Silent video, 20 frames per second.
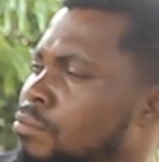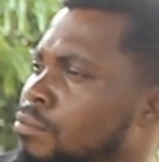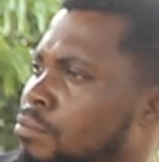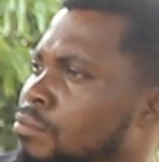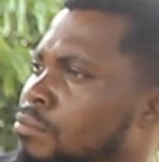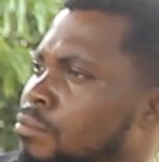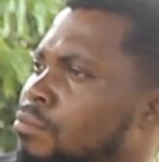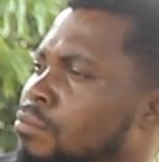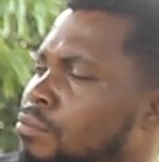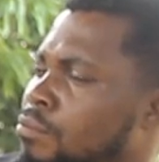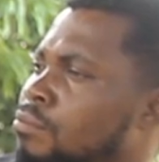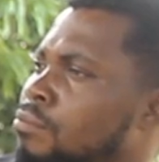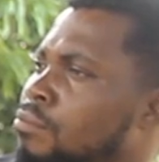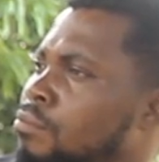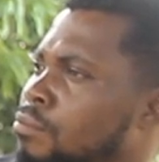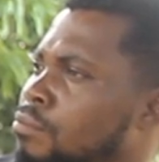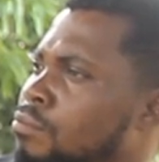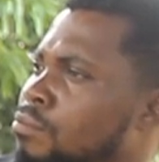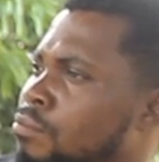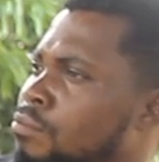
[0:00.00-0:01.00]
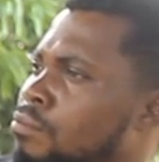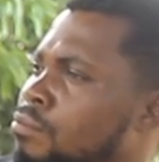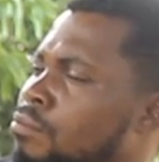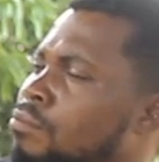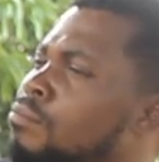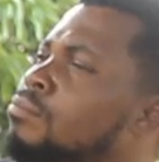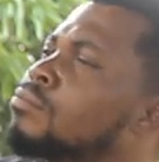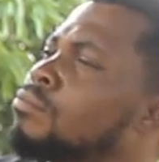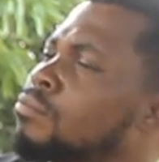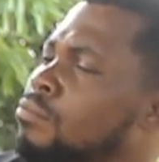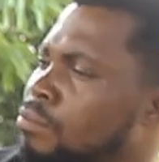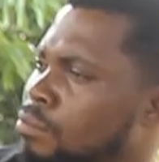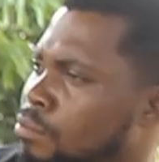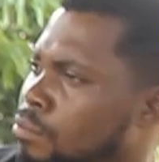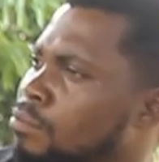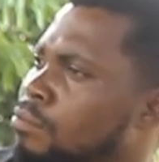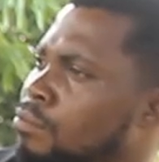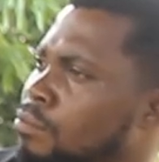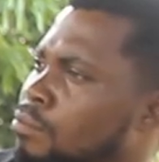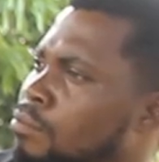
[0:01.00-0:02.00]

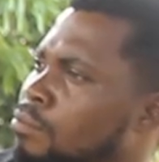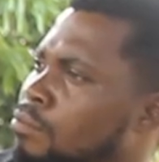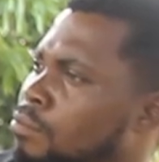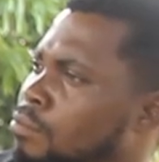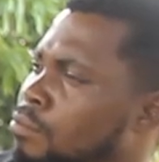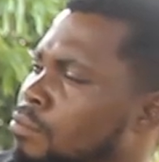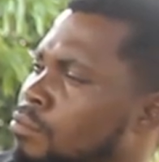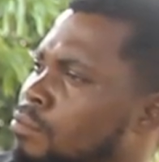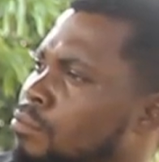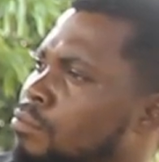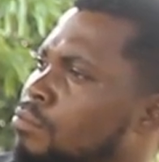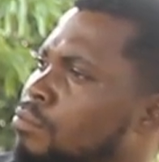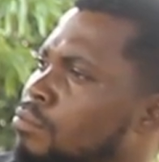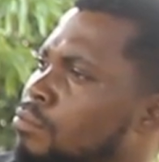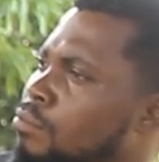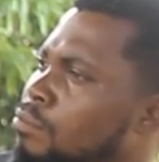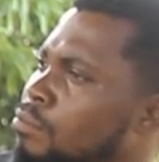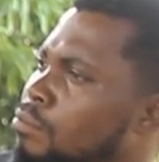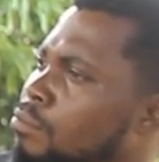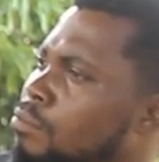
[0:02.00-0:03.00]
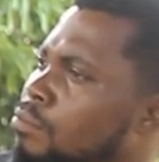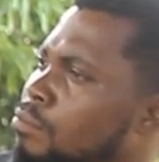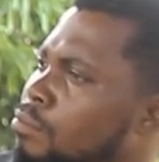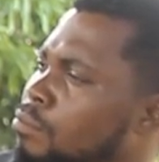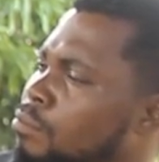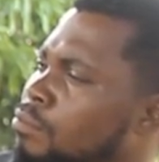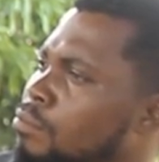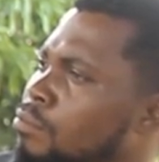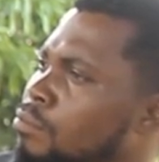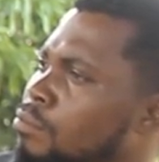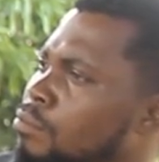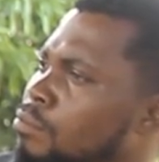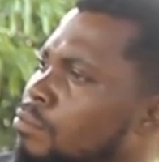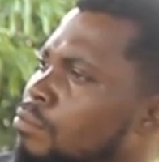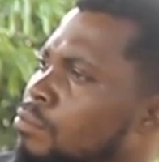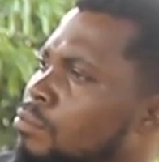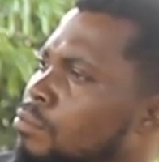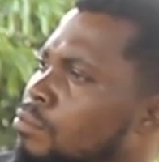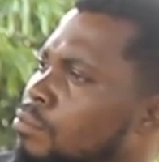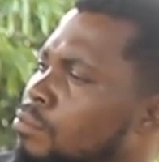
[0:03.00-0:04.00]

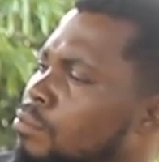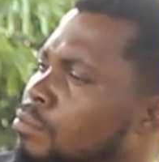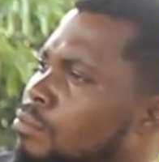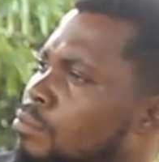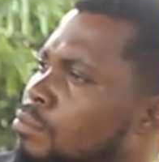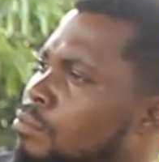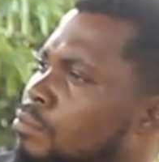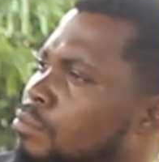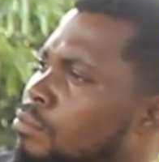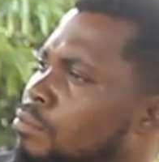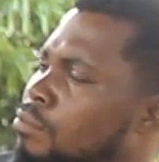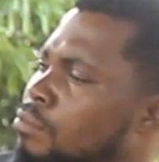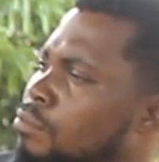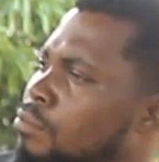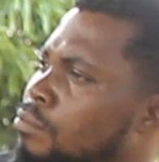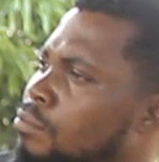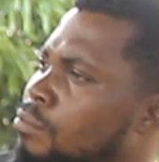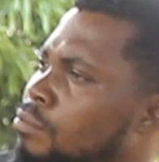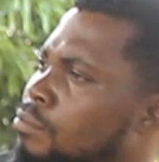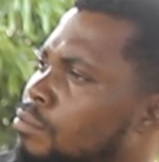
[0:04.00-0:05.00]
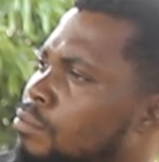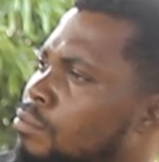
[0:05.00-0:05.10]
The person shown says nothing.